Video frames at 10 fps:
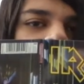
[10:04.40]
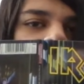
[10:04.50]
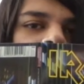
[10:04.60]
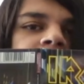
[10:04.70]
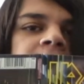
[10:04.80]

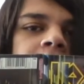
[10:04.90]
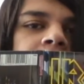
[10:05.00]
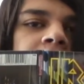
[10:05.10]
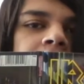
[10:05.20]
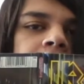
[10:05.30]
really
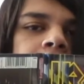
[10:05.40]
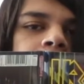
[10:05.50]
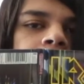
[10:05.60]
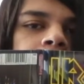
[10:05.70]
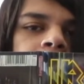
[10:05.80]
insanely good.
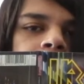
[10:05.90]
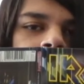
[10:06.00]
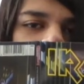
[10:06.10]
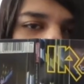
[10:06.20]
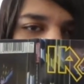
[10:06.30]

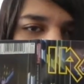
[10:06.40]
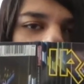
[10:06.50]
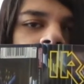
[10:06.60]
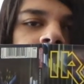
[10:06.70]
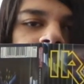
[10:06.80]
I
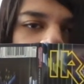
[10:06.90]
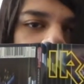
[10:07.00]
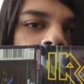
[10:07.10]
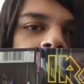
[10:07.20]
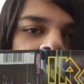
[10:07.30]

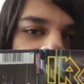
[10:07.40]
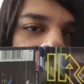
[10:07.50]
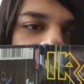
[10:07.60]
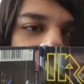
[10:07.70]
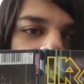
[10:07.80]
adore this
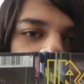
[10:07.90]
artwork a